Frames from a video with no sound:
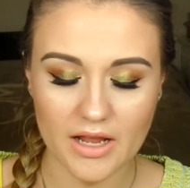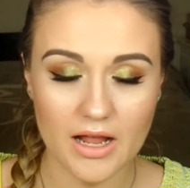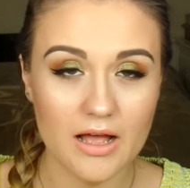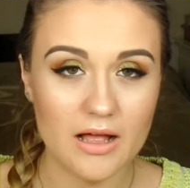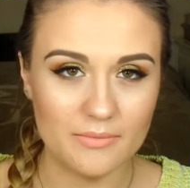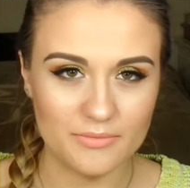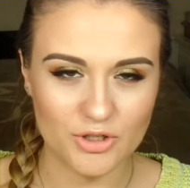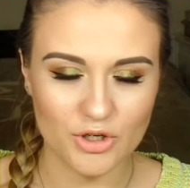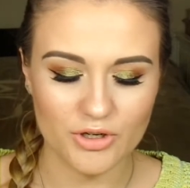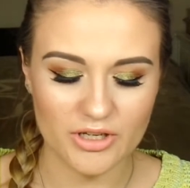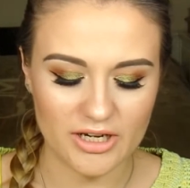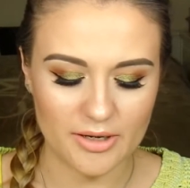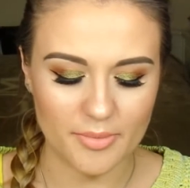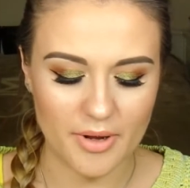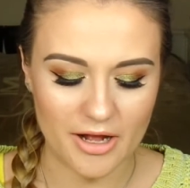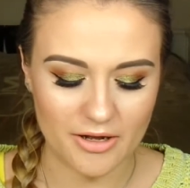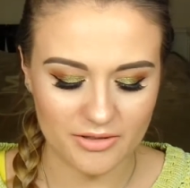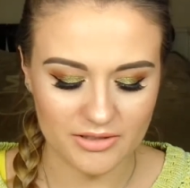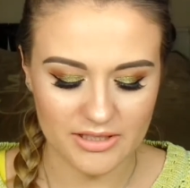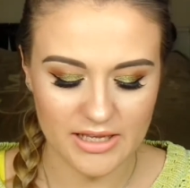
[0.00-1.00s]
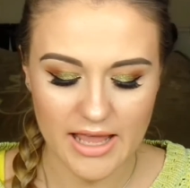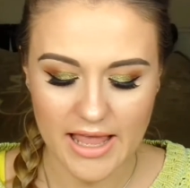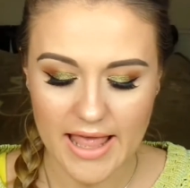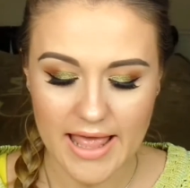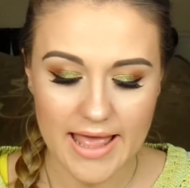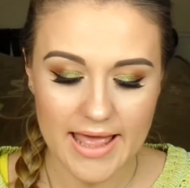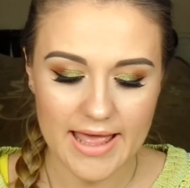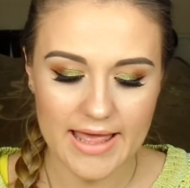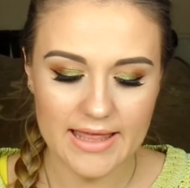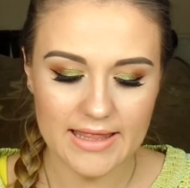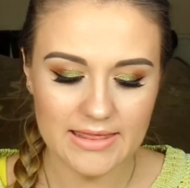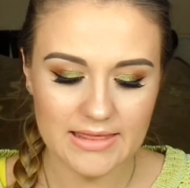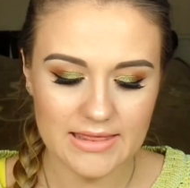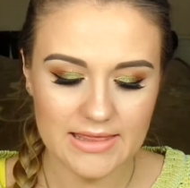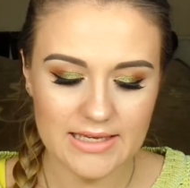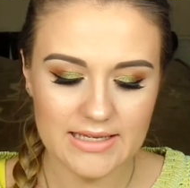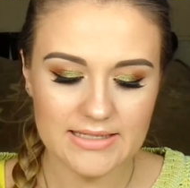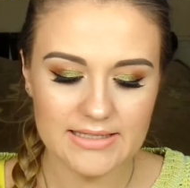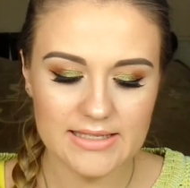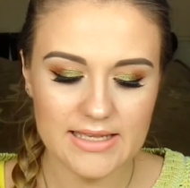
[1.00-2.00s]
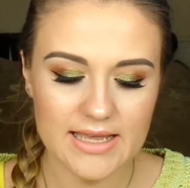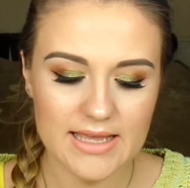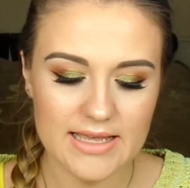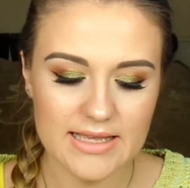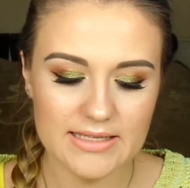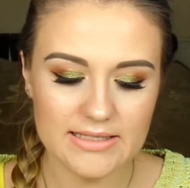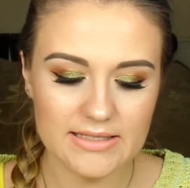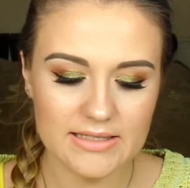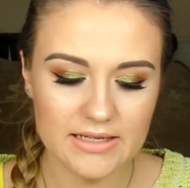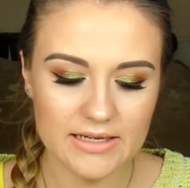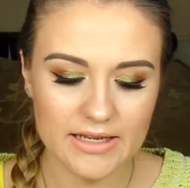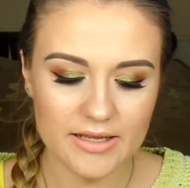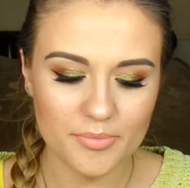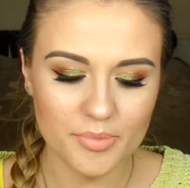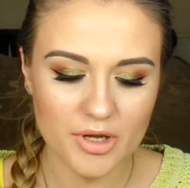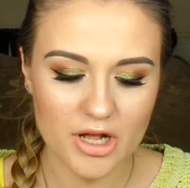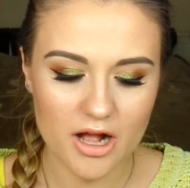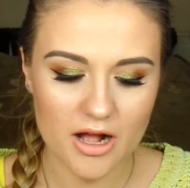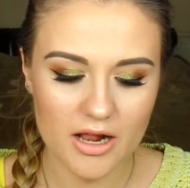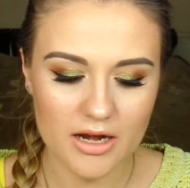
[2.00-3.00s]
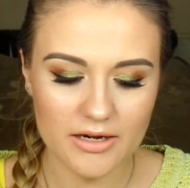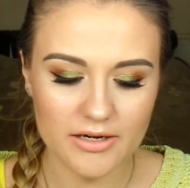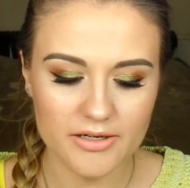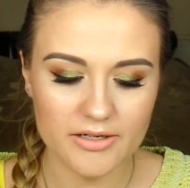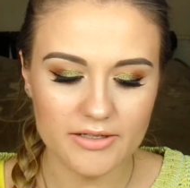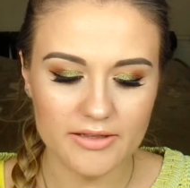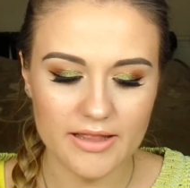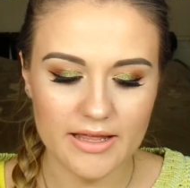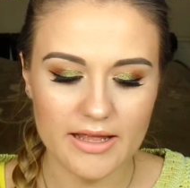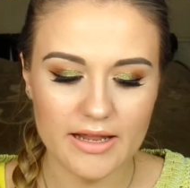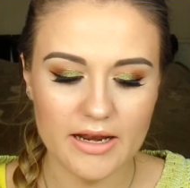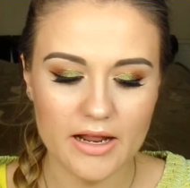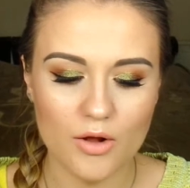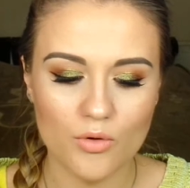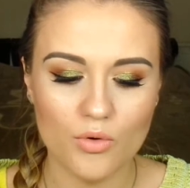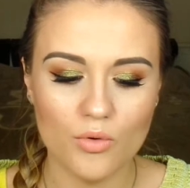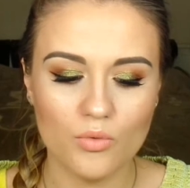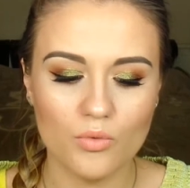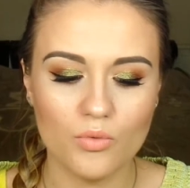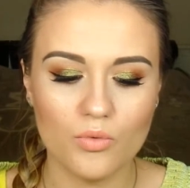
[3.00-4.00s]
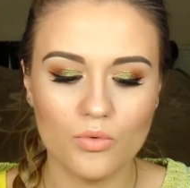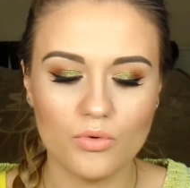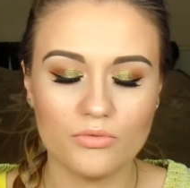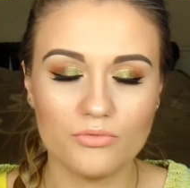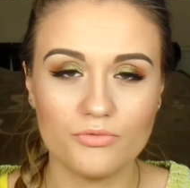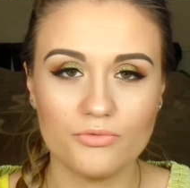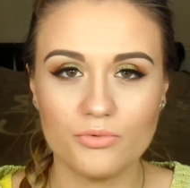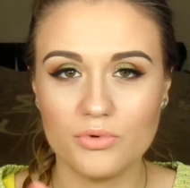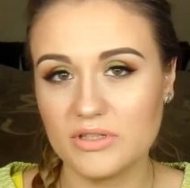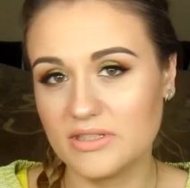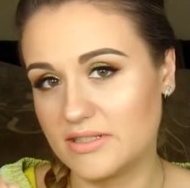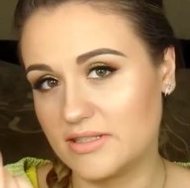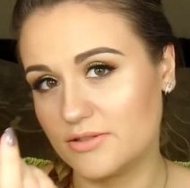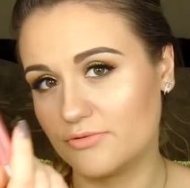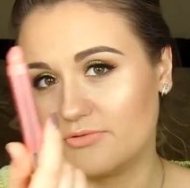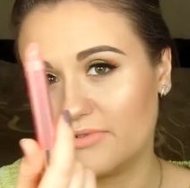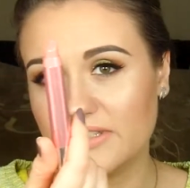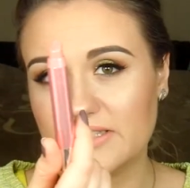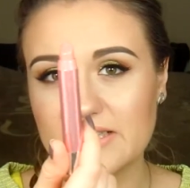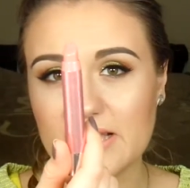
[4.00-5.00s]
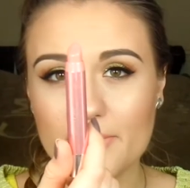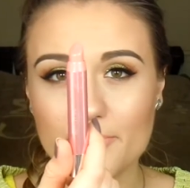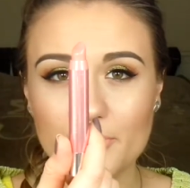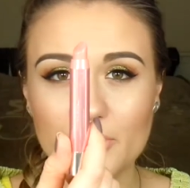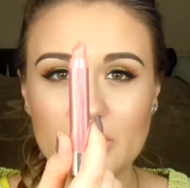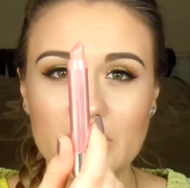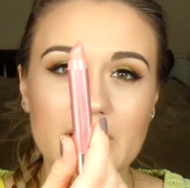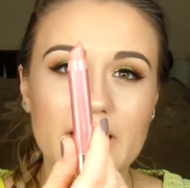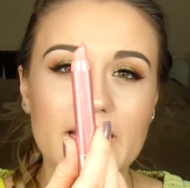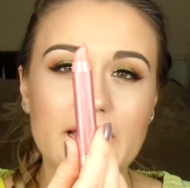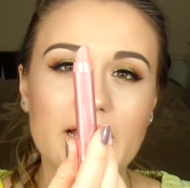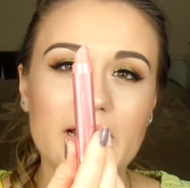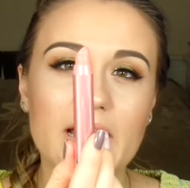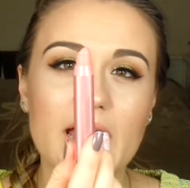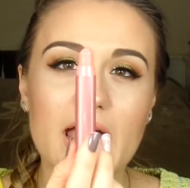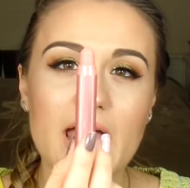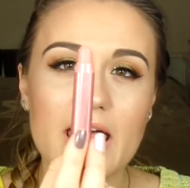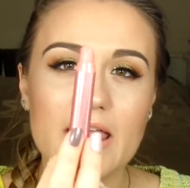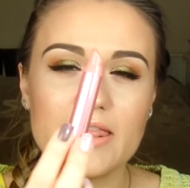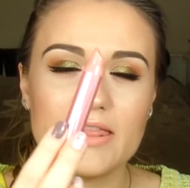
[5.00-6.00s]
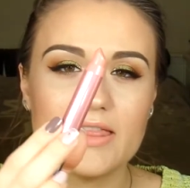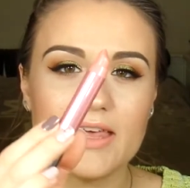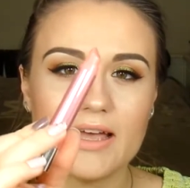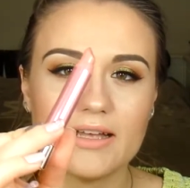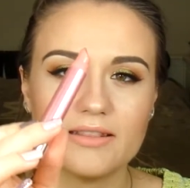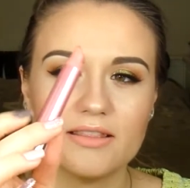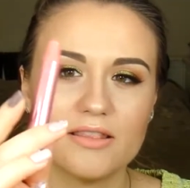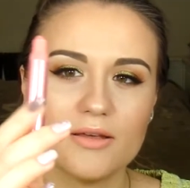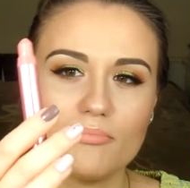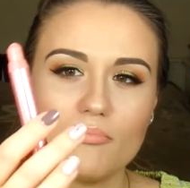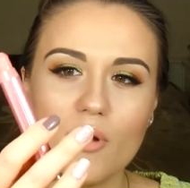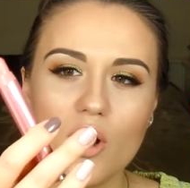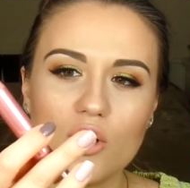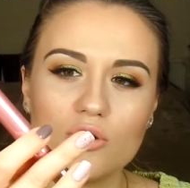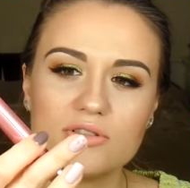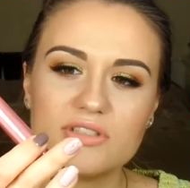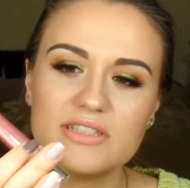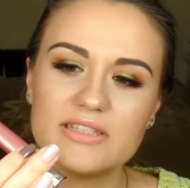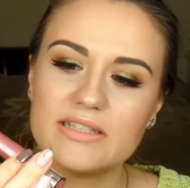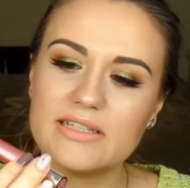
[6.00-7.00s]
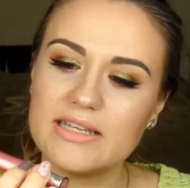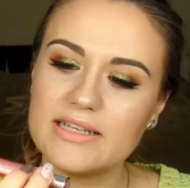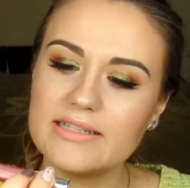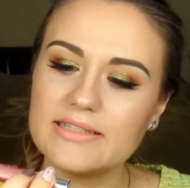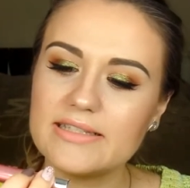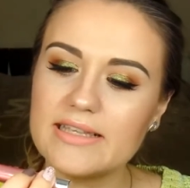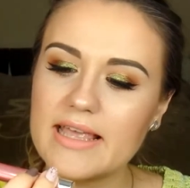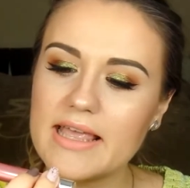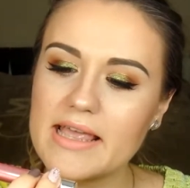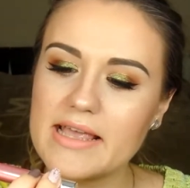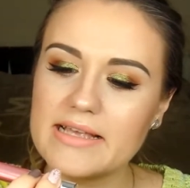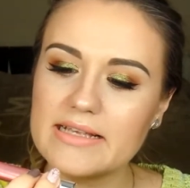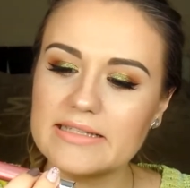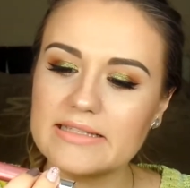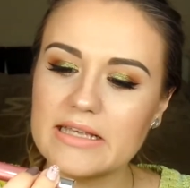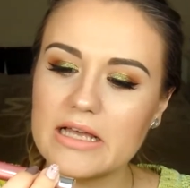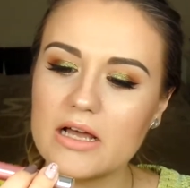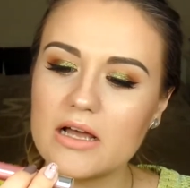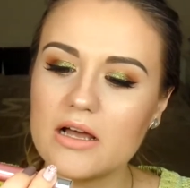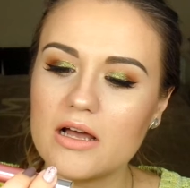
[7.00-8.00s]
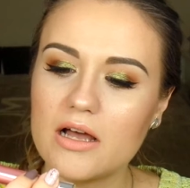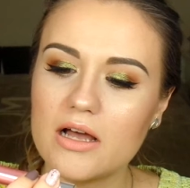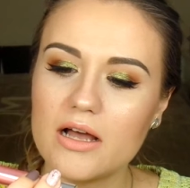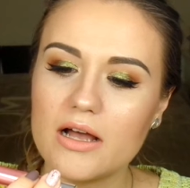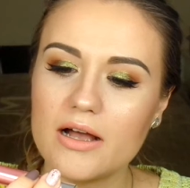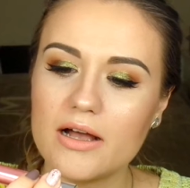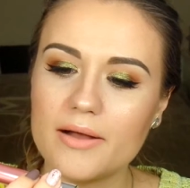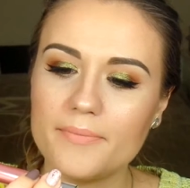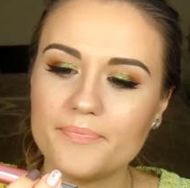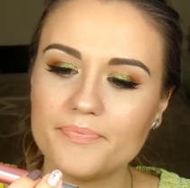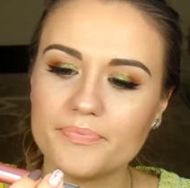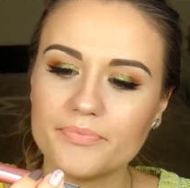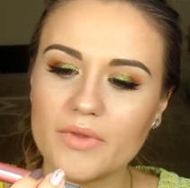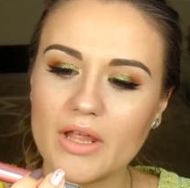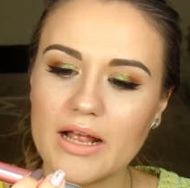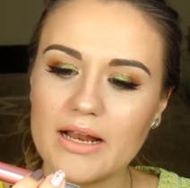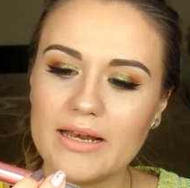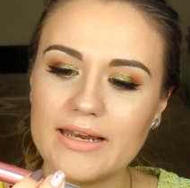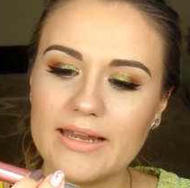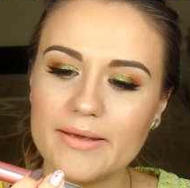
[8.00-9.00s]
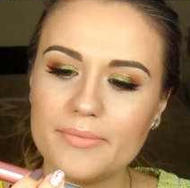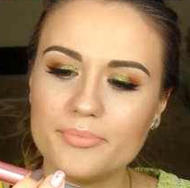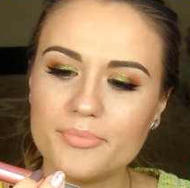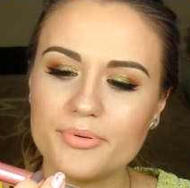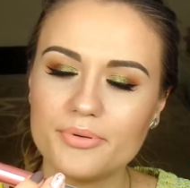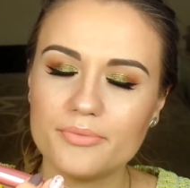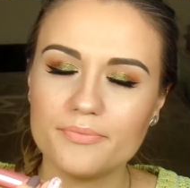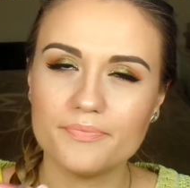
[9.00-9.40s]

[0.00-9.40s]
talking about, and this is the lip color that was resembling that the most. This is lip